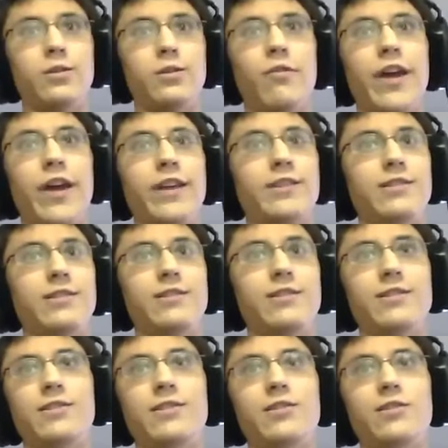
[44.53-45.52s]
write
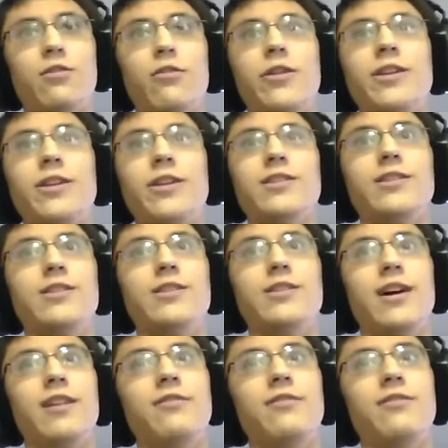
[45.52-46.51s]
stories and
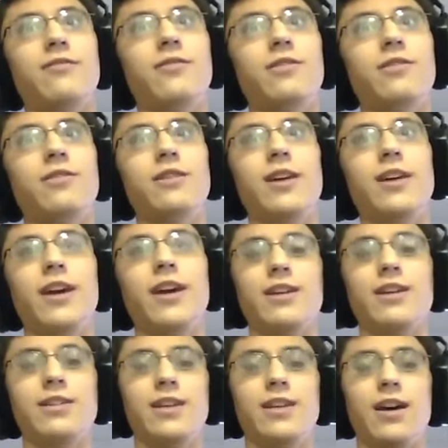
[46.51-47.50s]
stuff,
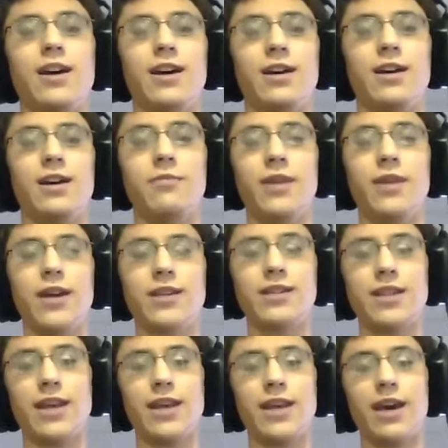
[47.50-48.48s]
and because
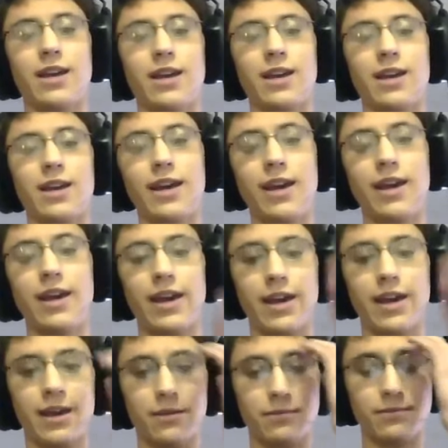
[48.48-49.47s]
of that, I
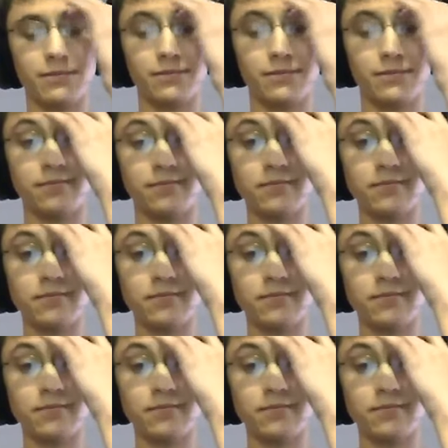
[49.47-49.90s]
am